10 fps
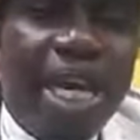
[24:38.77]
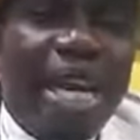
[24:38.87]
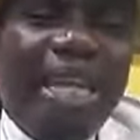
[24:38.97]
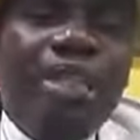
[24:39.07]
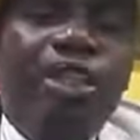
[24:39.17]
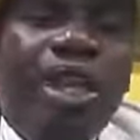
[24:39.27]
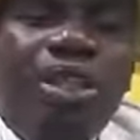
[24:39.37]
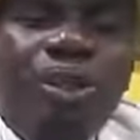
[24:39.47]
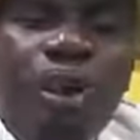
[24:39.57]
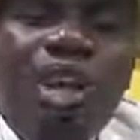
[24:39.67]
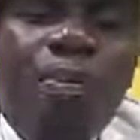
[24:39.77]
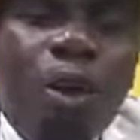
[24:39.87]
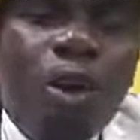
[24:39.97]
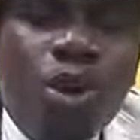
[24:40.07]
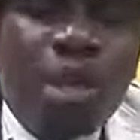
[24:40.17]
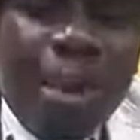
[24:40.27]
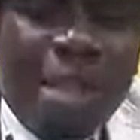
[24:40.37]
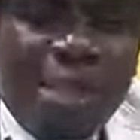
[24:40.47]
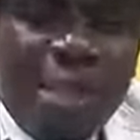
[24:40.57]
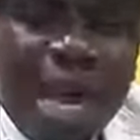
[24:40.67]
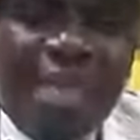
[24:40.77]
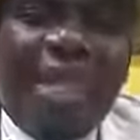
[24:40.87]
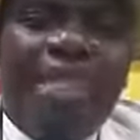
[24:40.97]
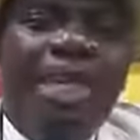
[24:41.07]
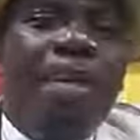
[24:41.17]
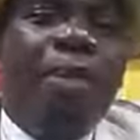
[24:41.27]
It is not only porno that must be acted,